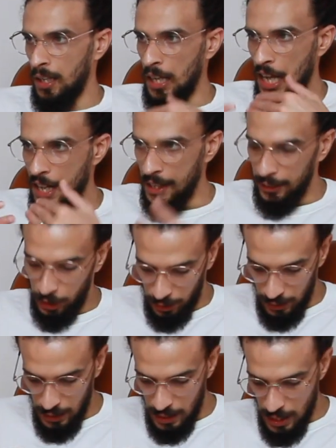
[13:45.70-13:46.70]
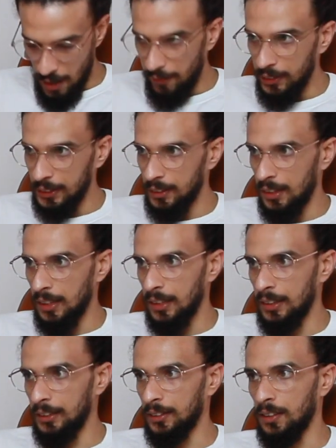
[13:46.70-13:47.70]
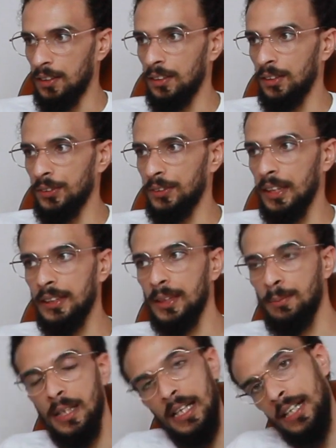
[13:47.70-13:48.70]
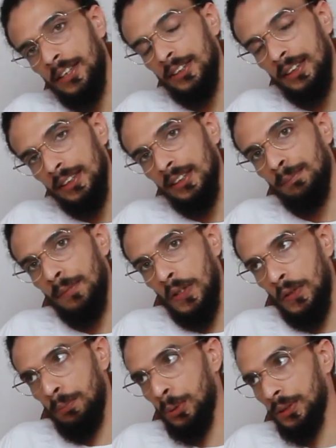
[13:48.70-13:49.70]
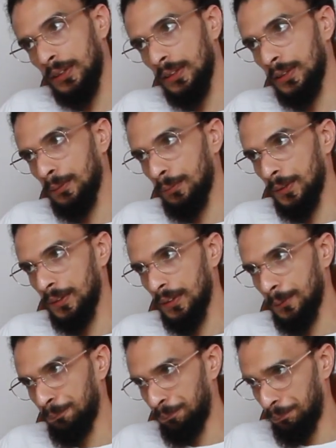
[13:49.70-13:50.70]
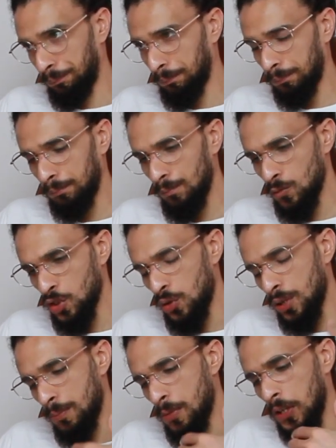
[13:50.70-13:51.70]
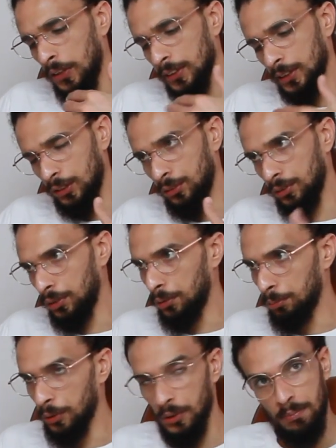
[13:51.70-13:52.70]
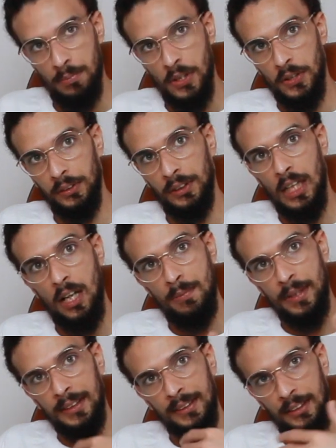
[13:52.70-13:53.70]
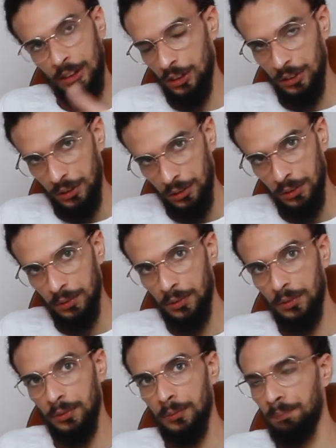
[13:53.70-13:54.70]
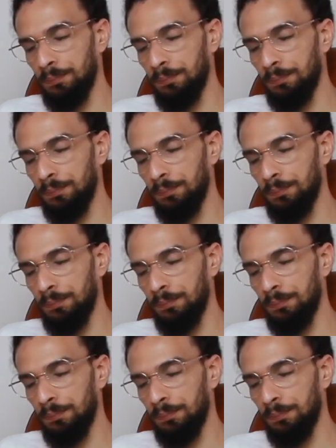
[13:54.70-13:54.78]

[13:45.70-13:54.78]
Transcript: Initially emphasize on similarities among participants or amongst group or amongst how many sessions you do